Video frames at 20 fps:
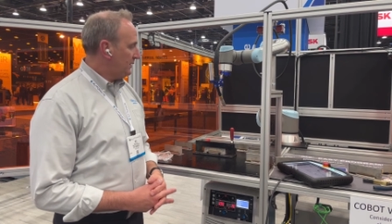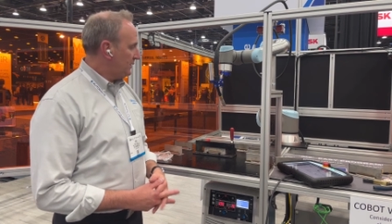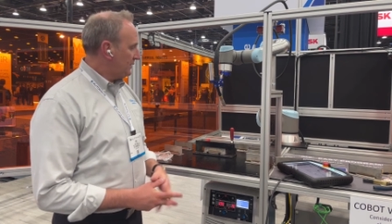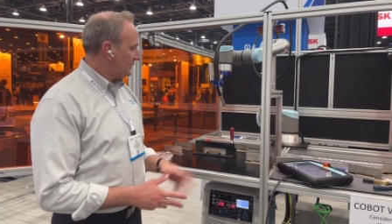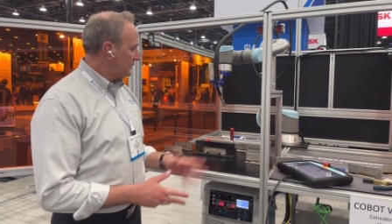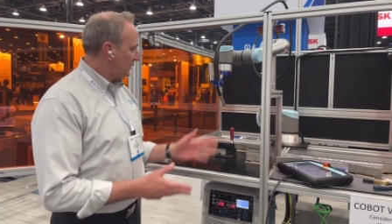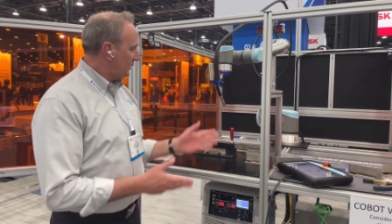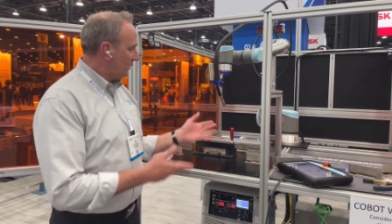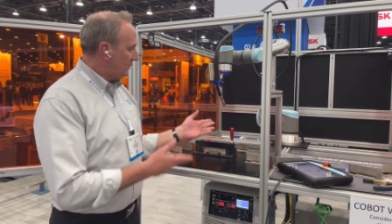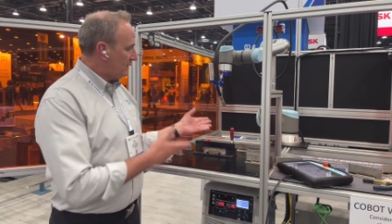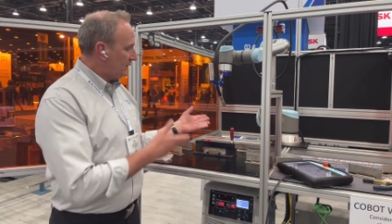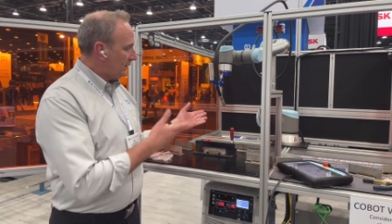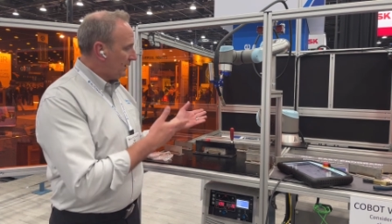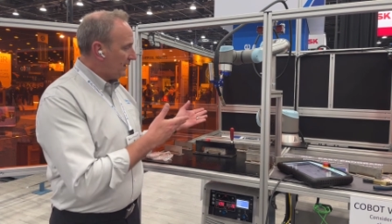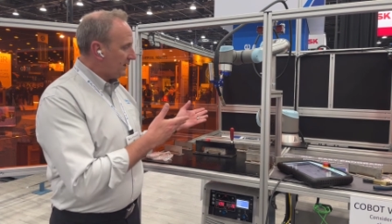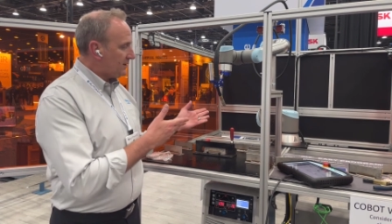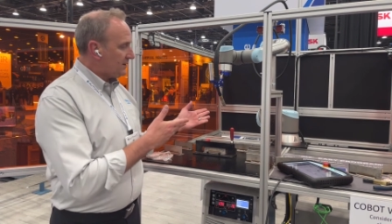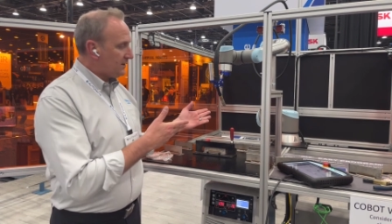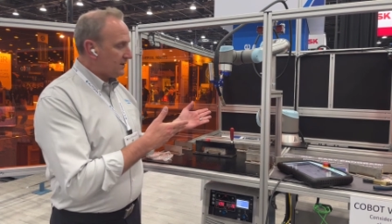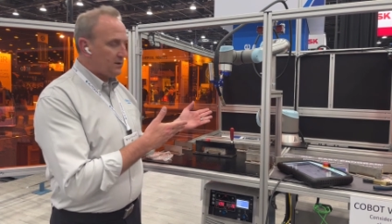So
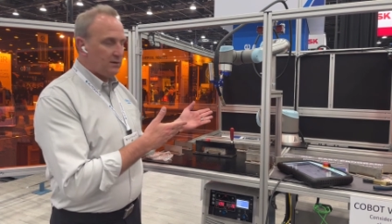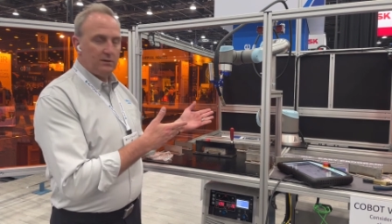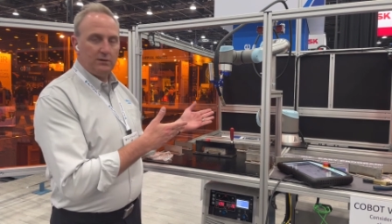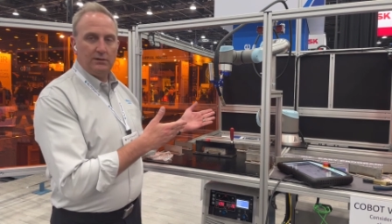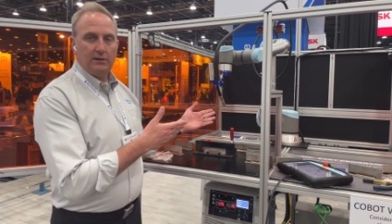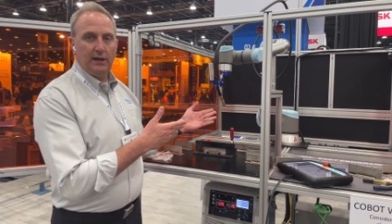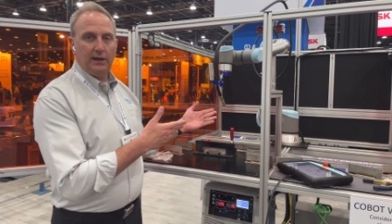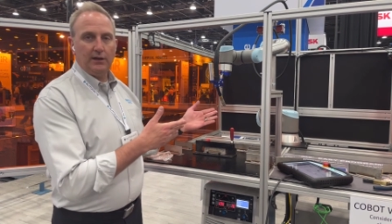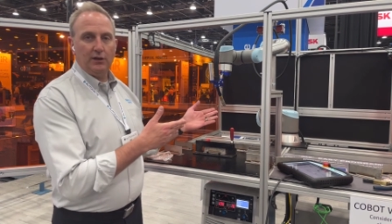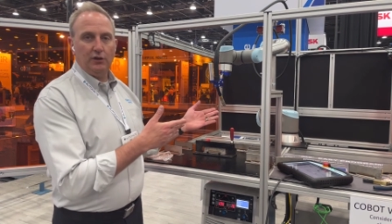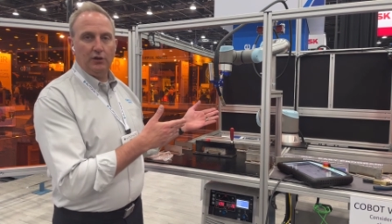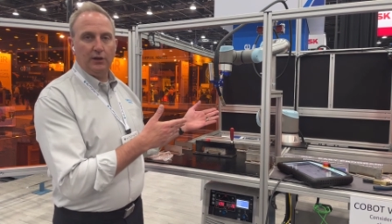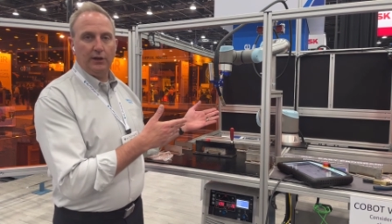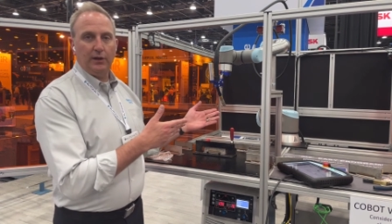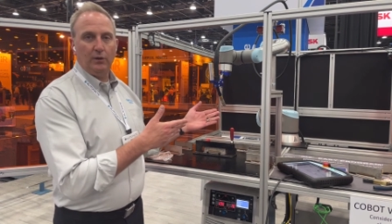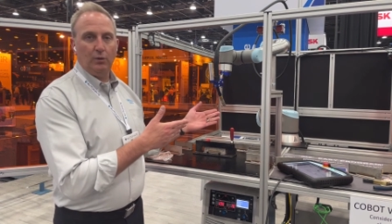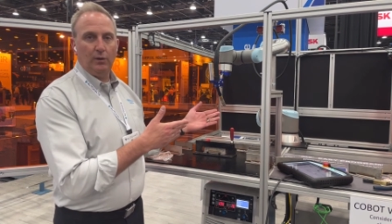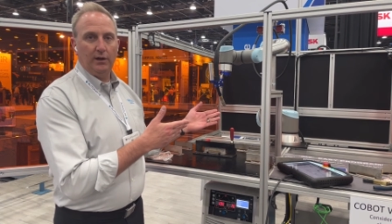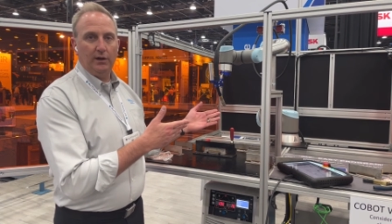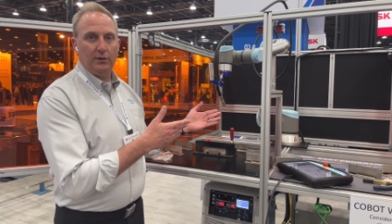let's take a look
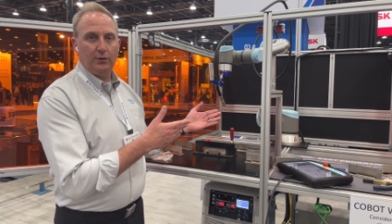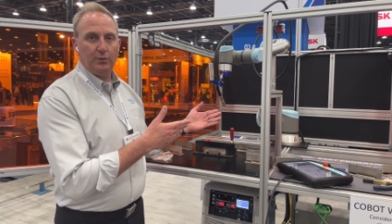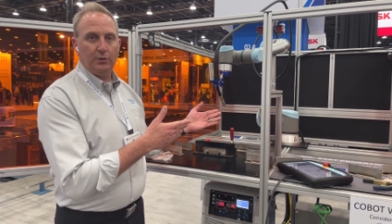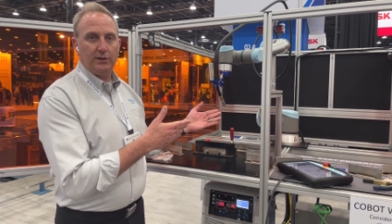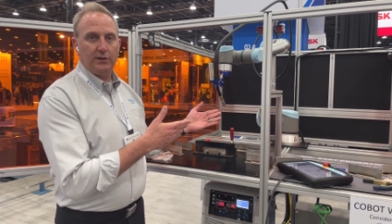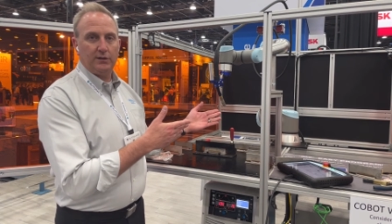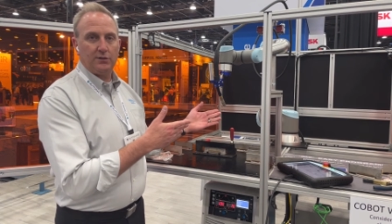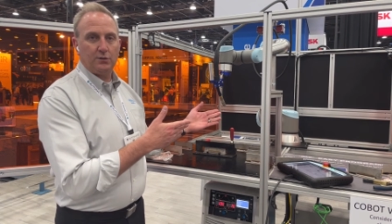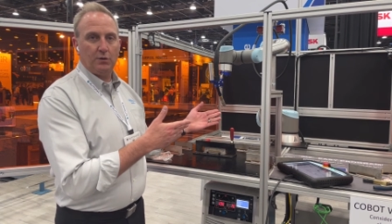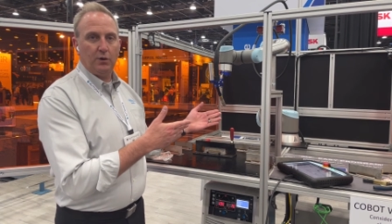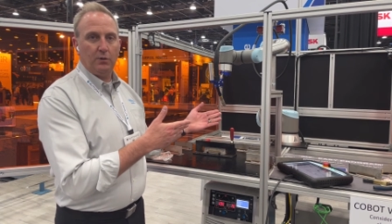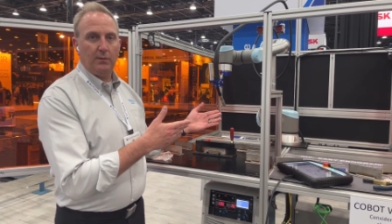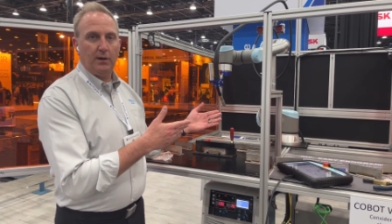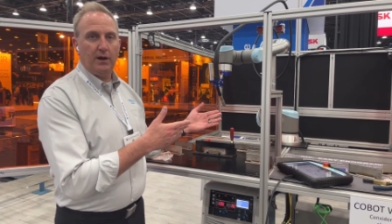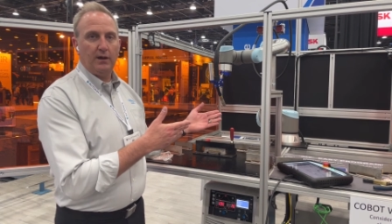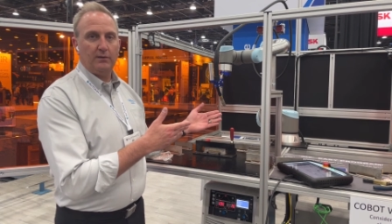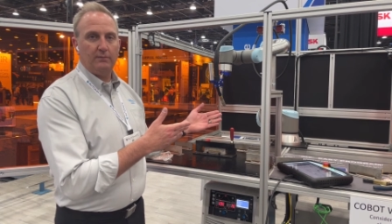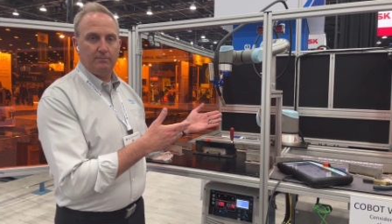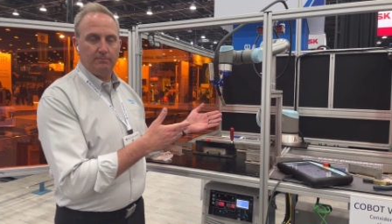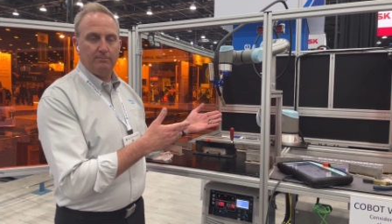at a weld with this
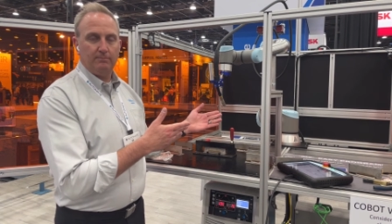robot.